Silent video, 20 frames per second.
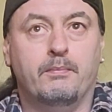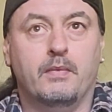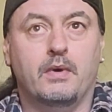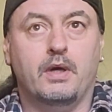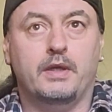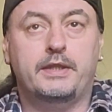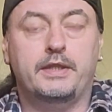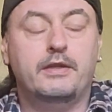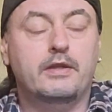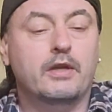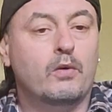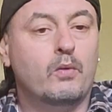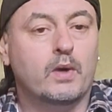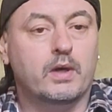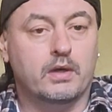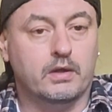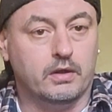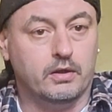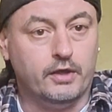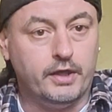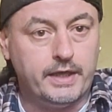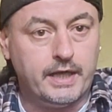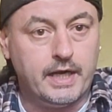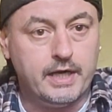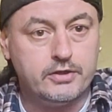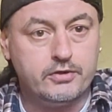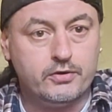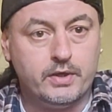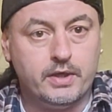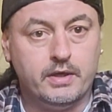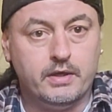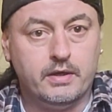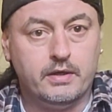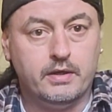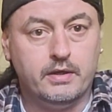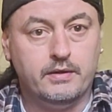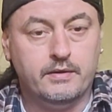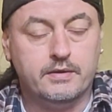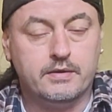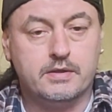I didn't know whether I'd like archery or not.
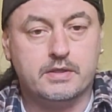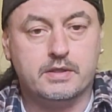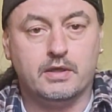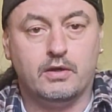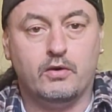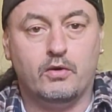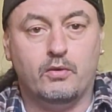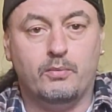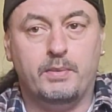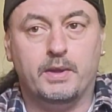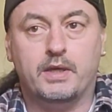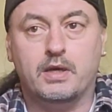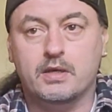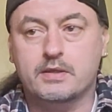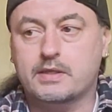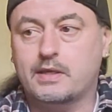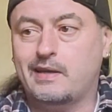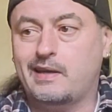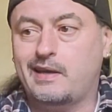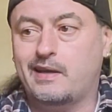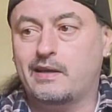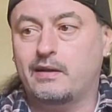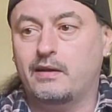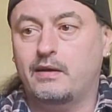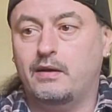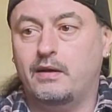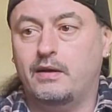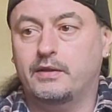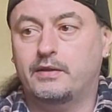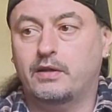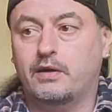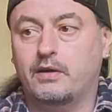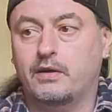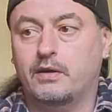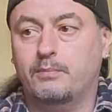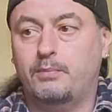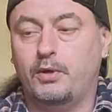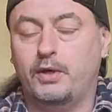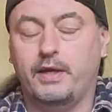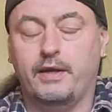So because of that, I thought
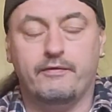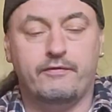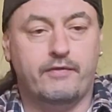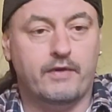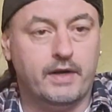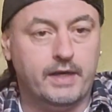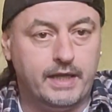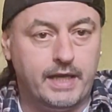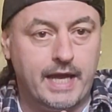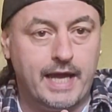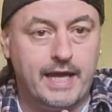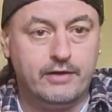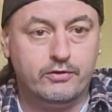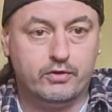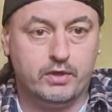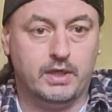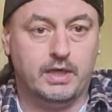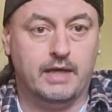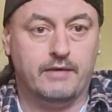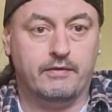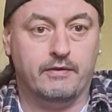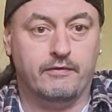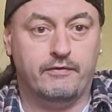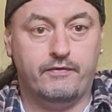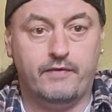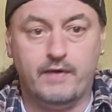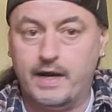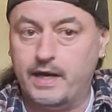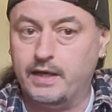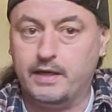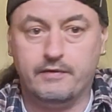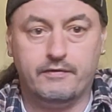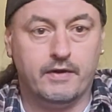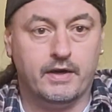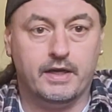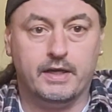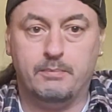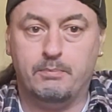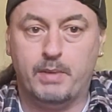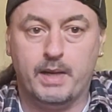I'd buy a very entry level, very
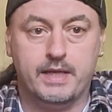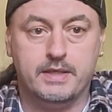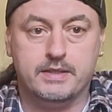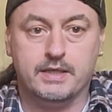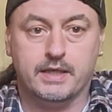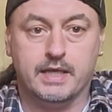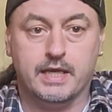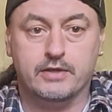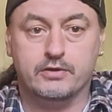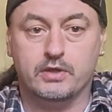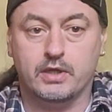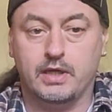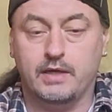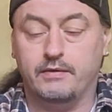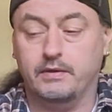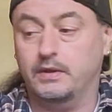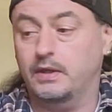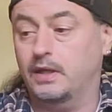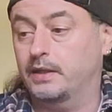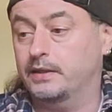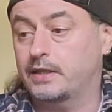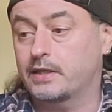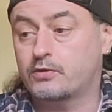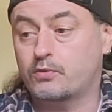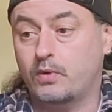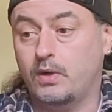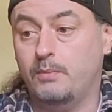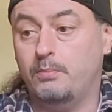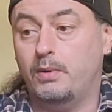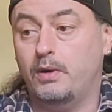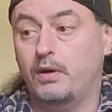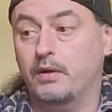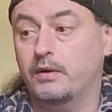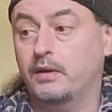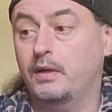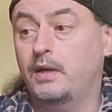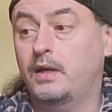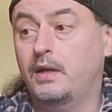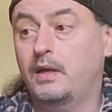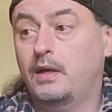basic entry level, and that's what I bought.
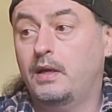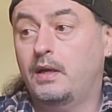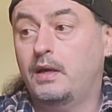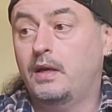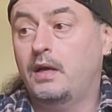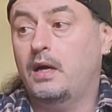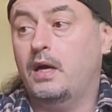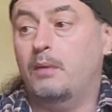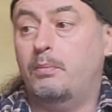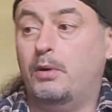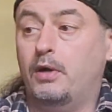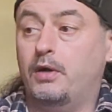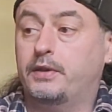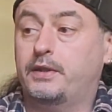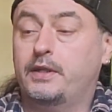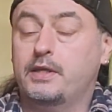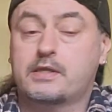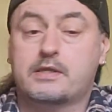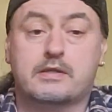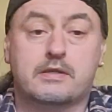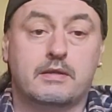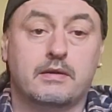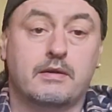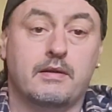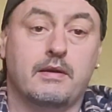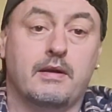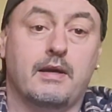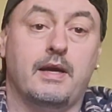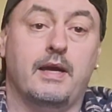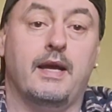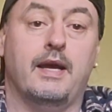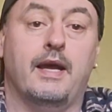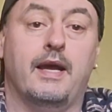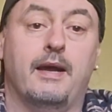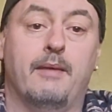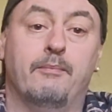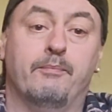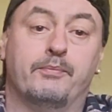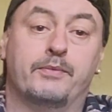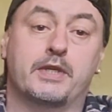I bought this
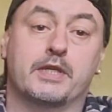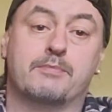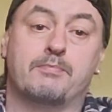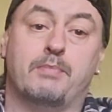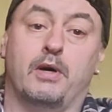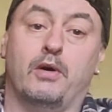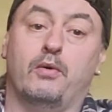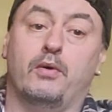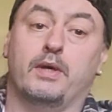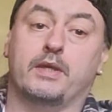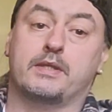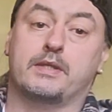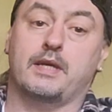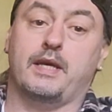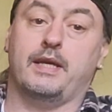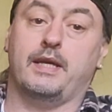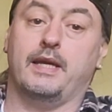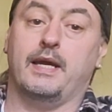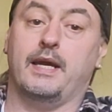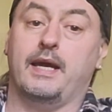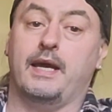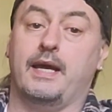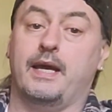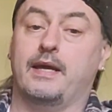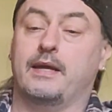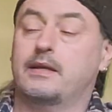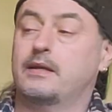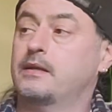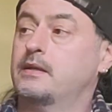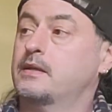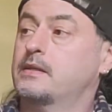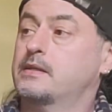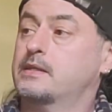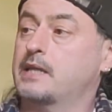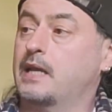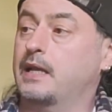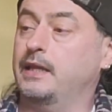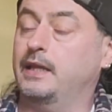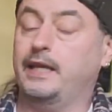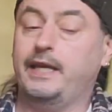bow. It's a
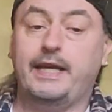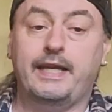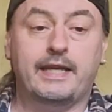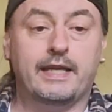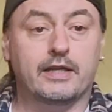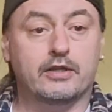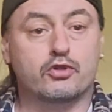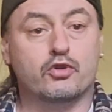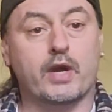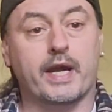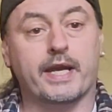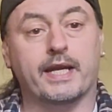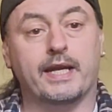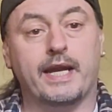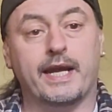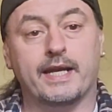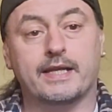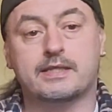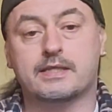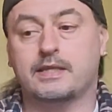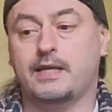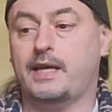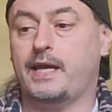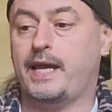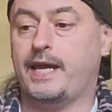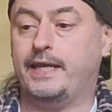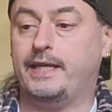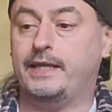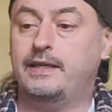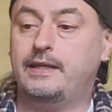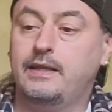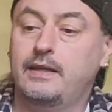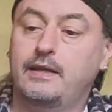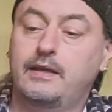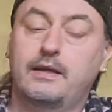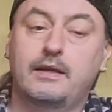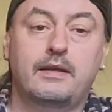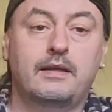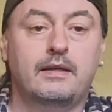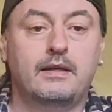Sanlida Dragon X8.
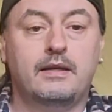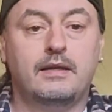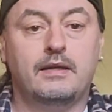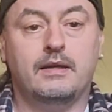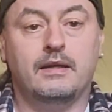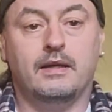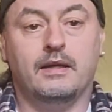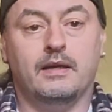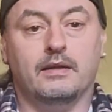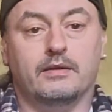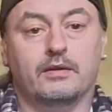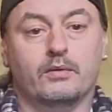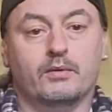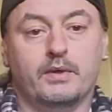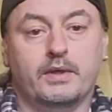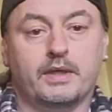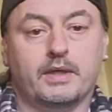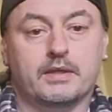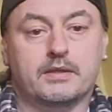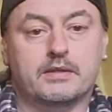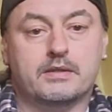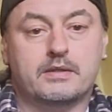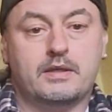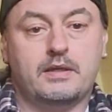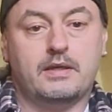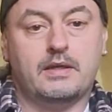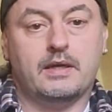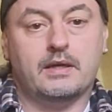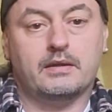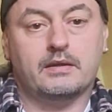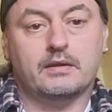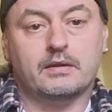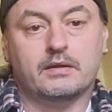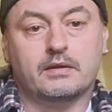I don't know whether you can see that.